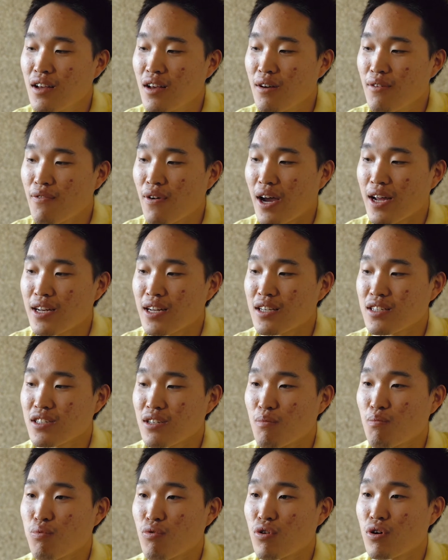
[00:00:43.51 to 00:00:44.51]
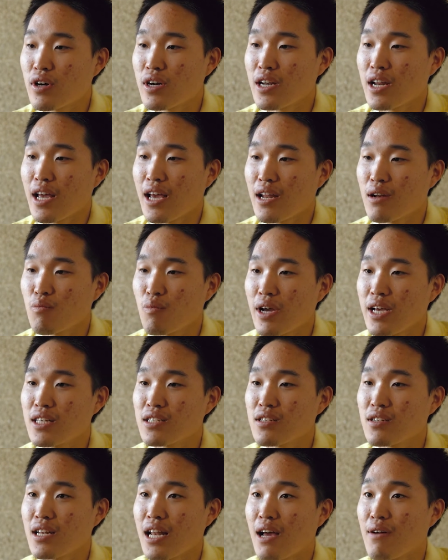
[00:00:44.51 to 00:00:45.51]
finding support and ways
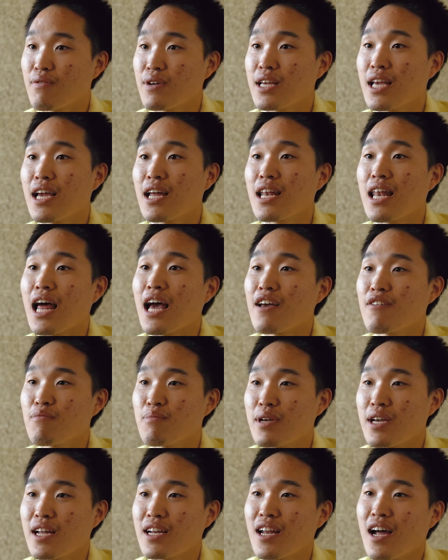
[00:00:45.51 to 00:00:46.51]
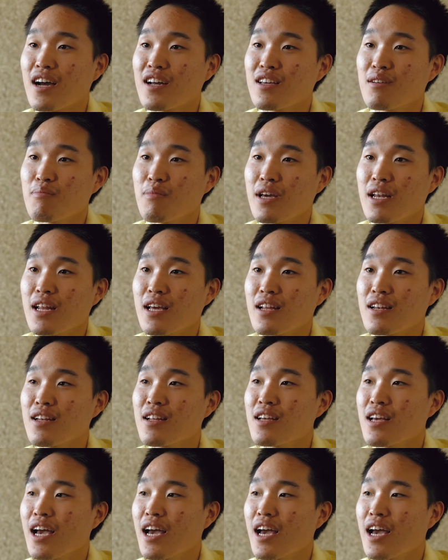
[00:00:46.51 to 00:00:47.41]
to navigate life being undocumented.